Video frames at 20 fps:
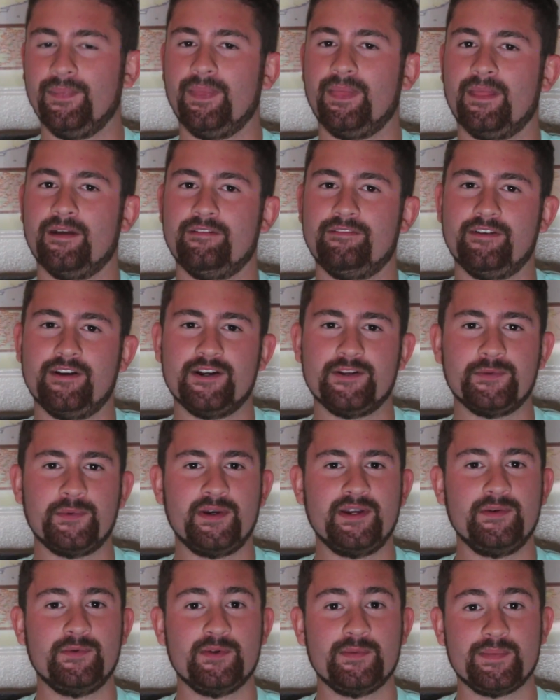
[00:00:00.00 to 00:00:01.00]
The first
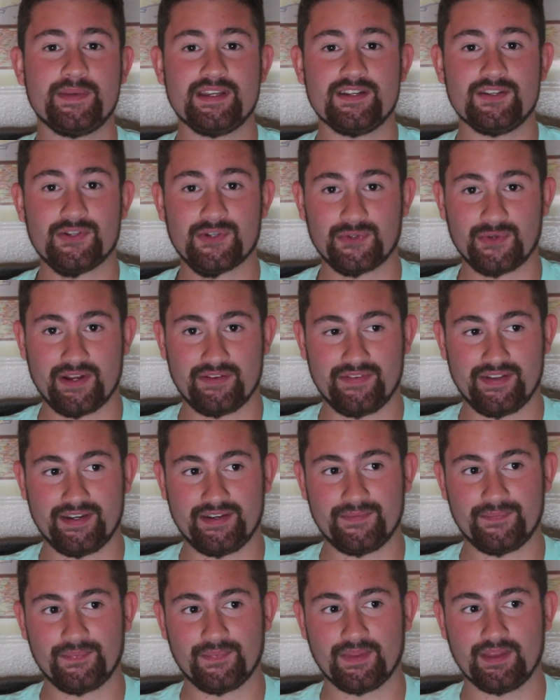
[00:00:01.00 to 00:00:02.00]
one would be driven.
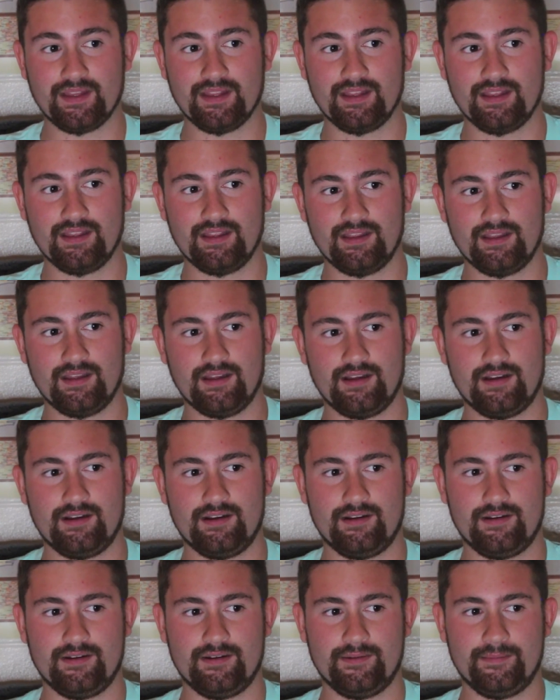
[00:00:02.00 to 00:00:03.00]

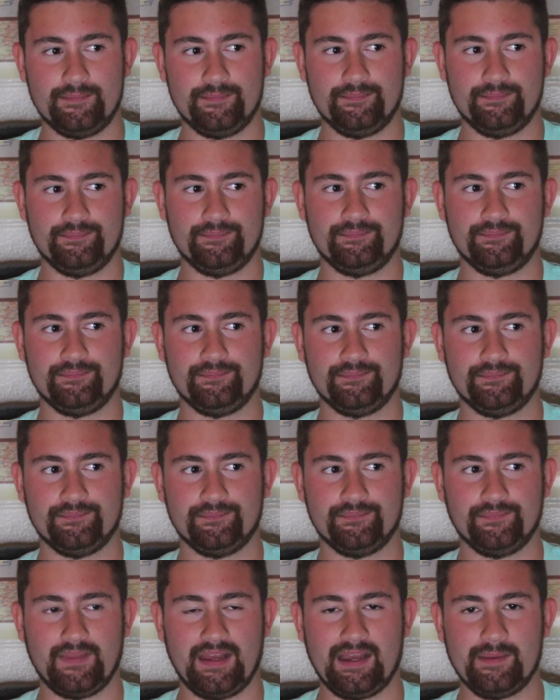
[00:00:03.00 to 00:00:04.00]

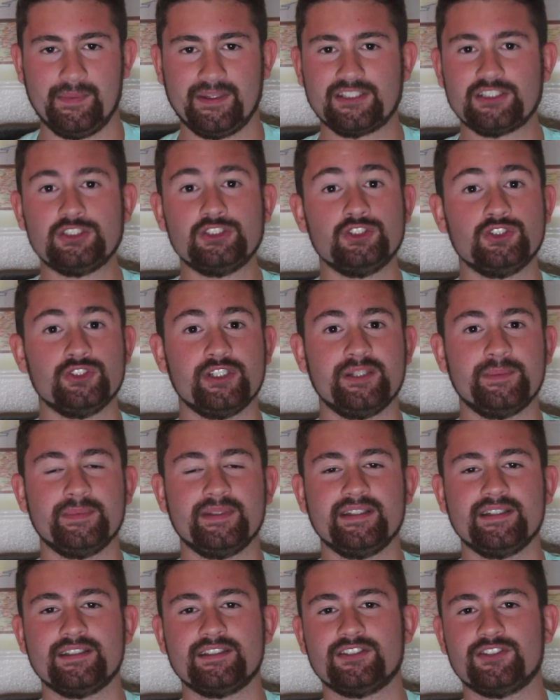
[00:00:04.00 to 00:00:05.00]
I'm
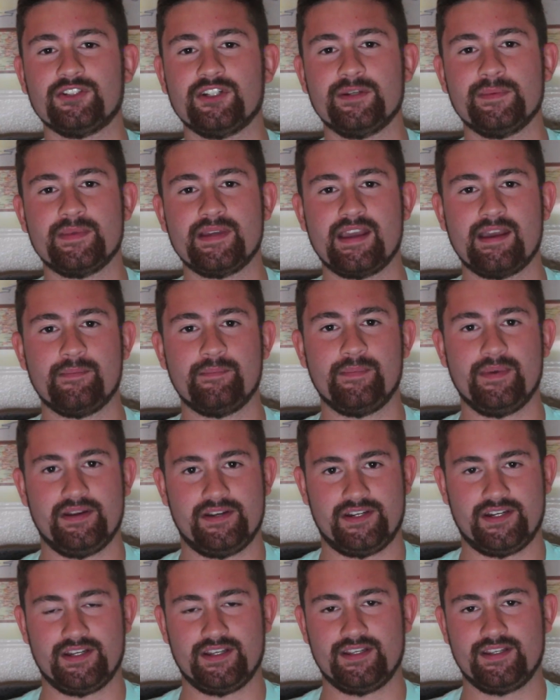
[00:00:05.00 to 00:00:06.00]
extremely, extremely
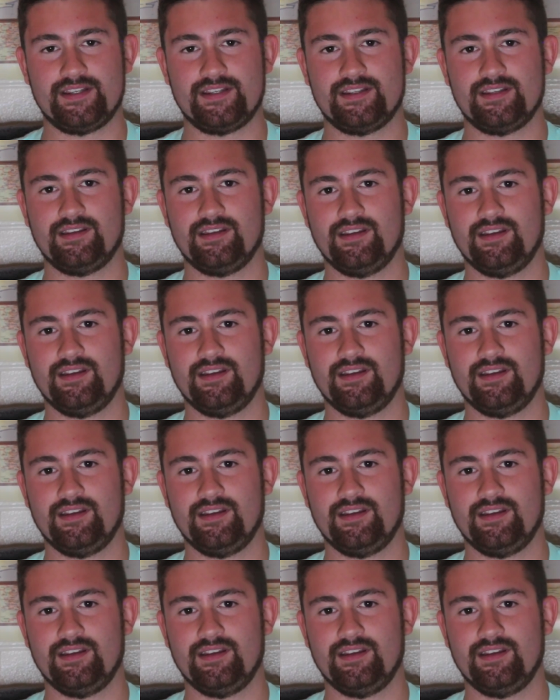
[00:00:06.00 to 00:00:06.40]
ambitious,